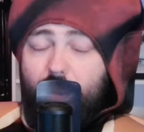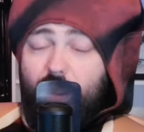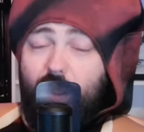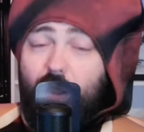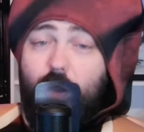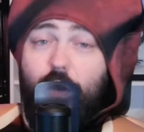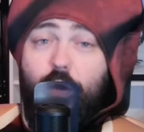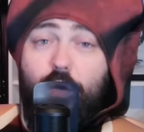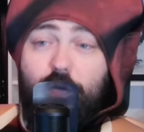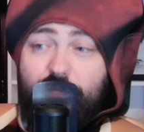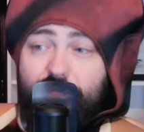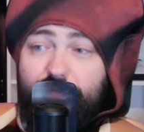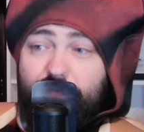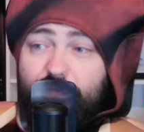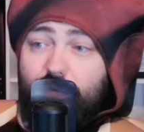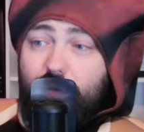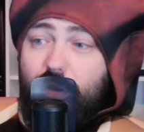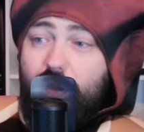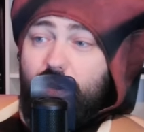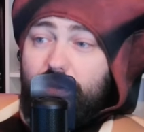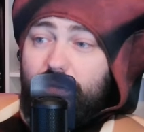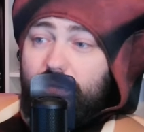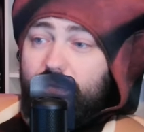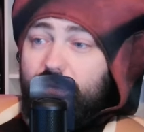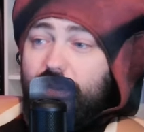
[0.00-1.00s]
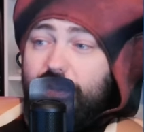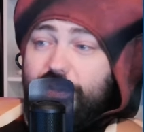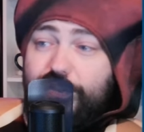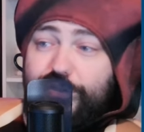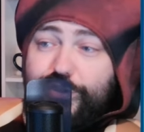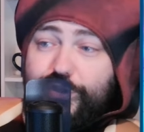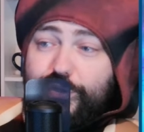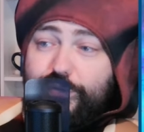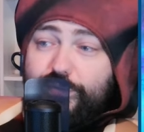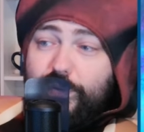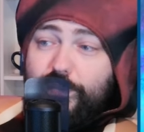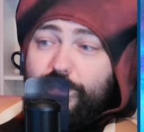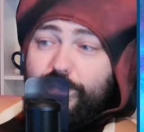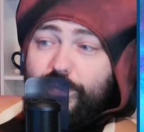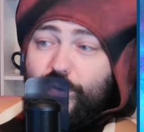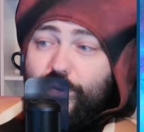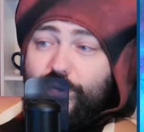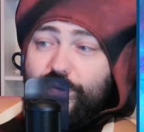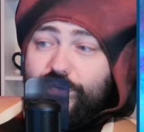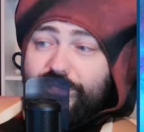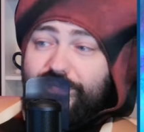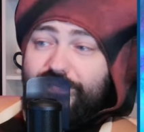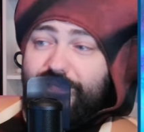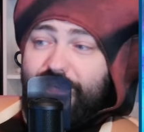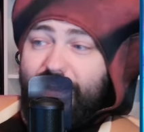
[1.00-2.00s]
Overall, the
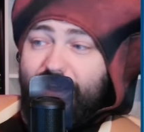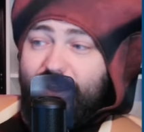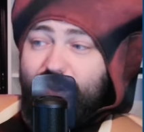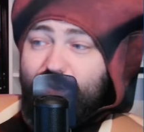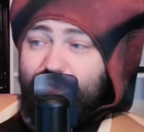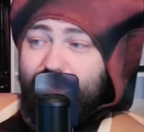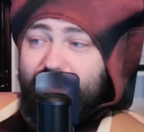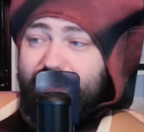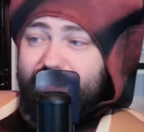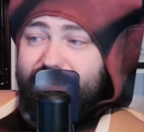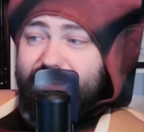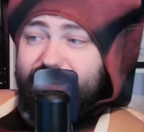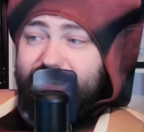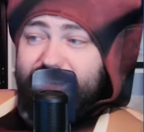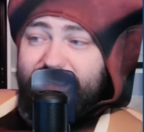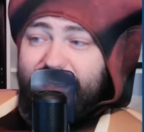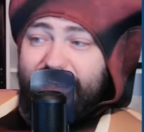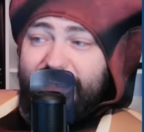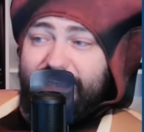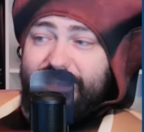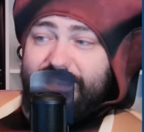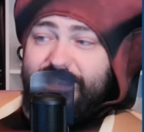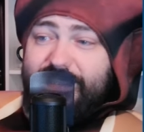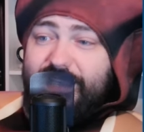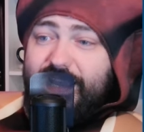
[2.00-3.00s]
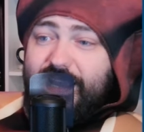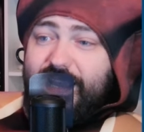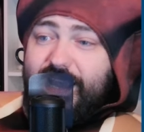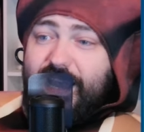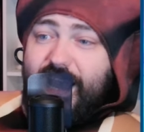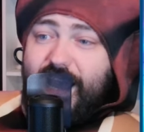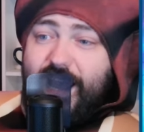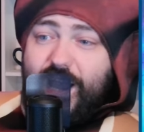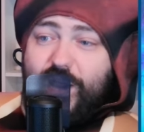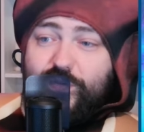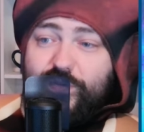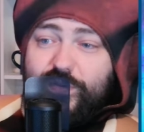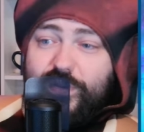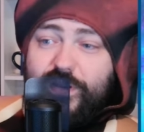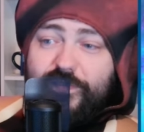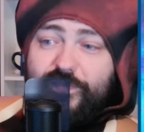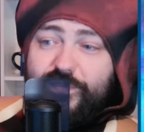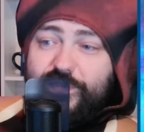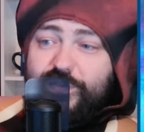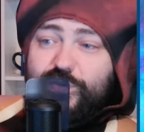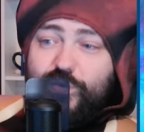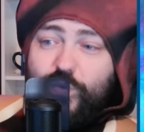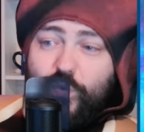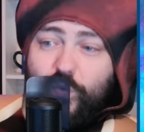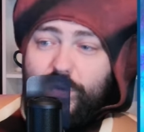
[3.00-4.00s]
report found that six out of
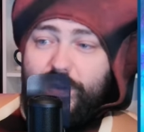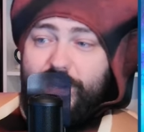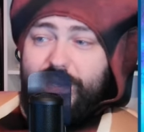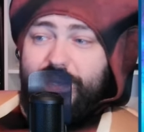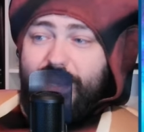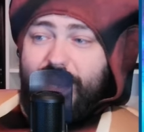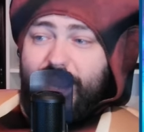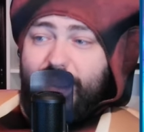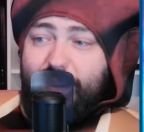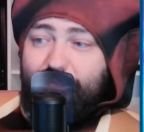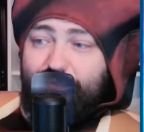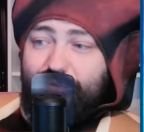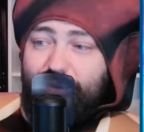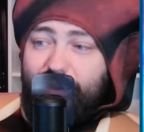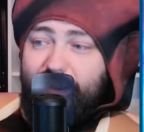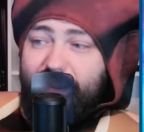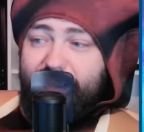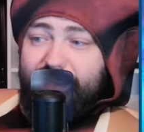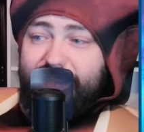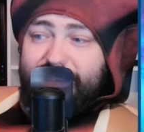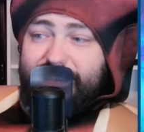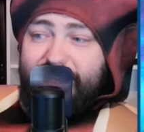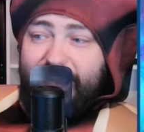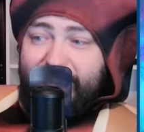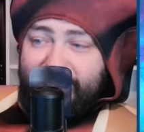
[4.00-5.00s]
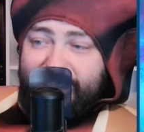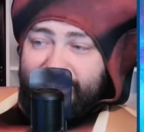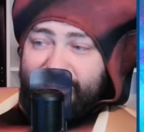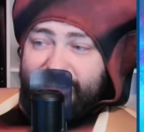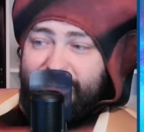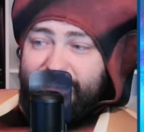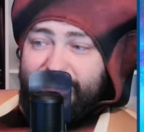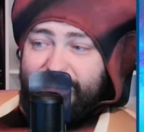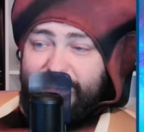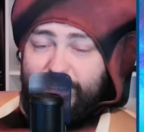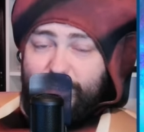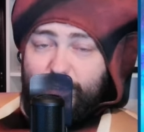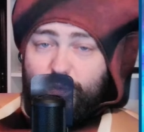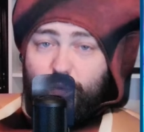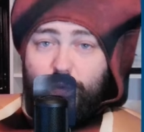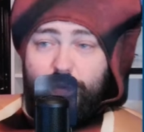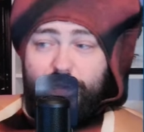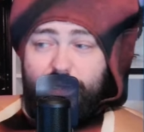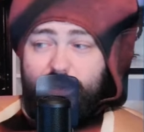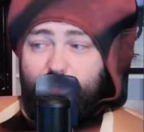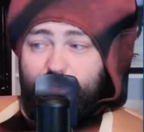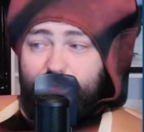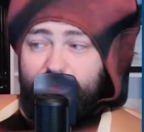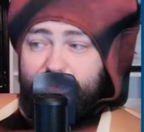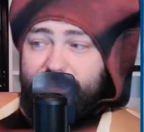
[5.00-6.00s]
the 29 products tested,
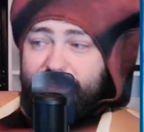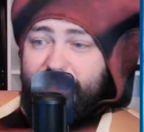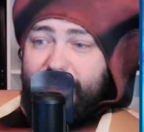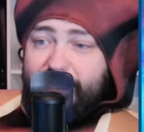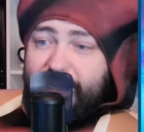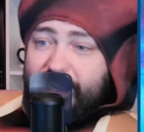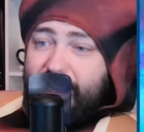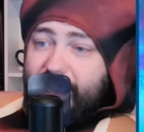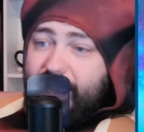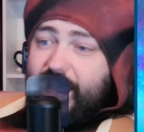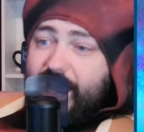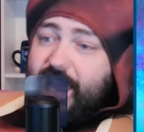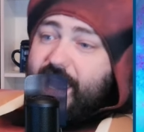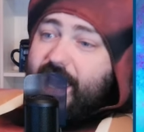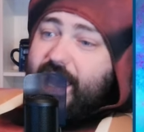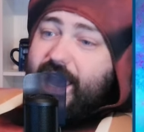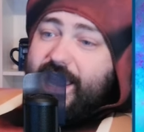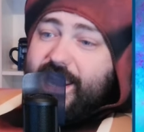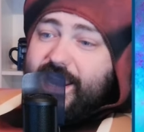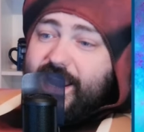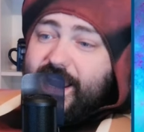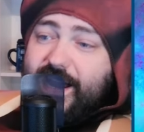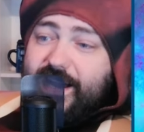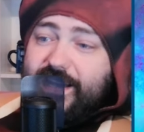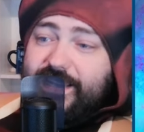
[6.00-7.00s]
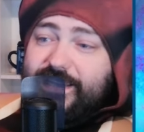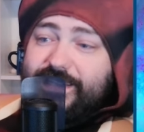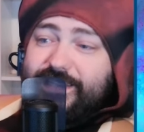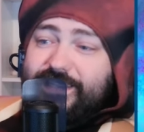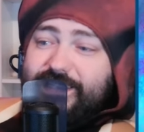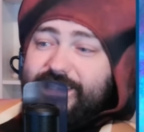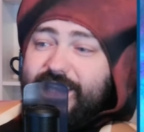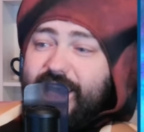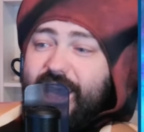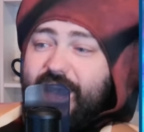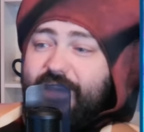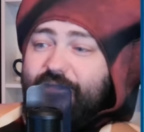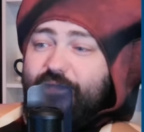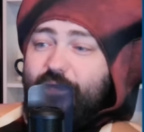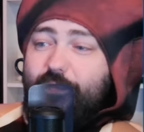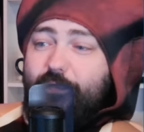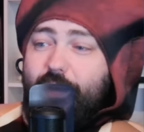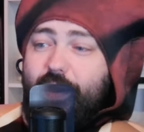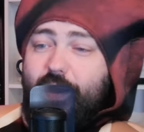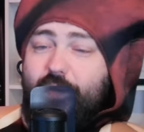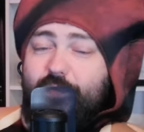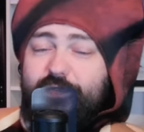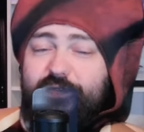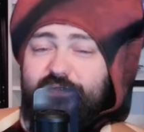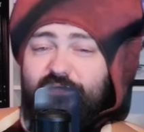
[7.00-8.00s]
20%, had unsafe
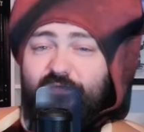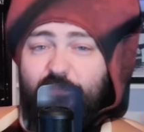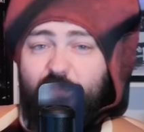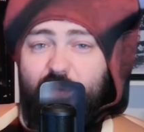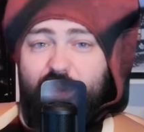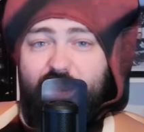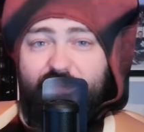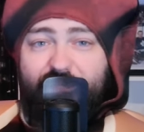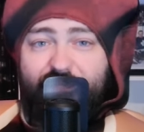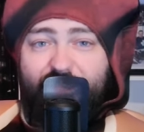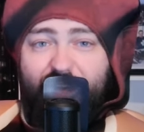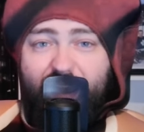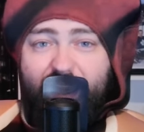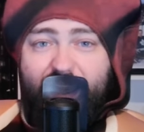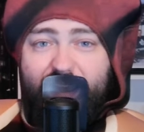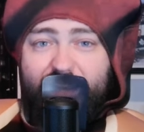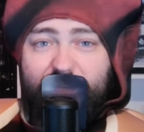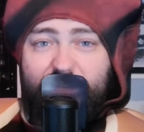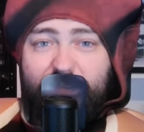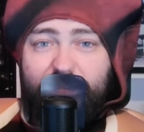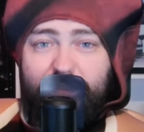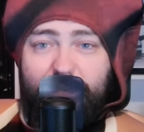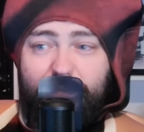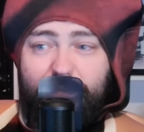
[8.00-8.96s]
amounts of PFAS.